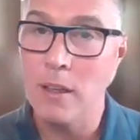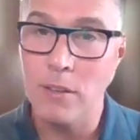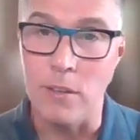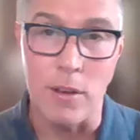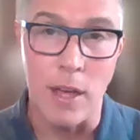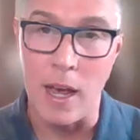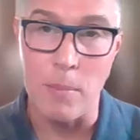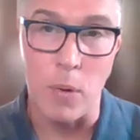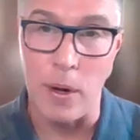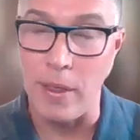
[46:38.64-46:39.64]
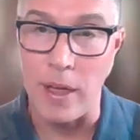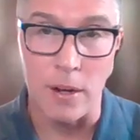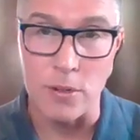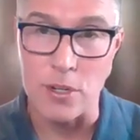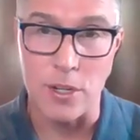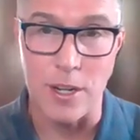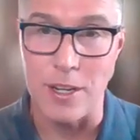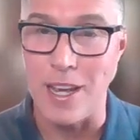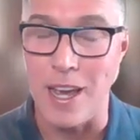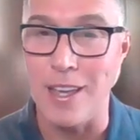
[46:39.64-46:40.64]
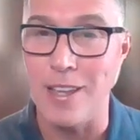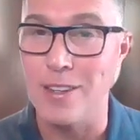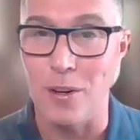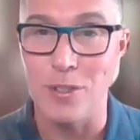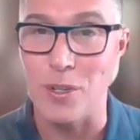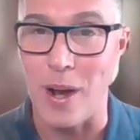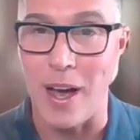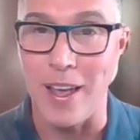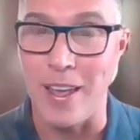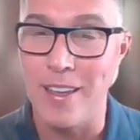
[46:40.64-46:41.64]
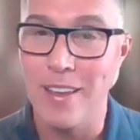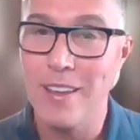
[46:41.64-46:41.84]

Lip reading: So you cannot boil that ocean in a day. Don't try.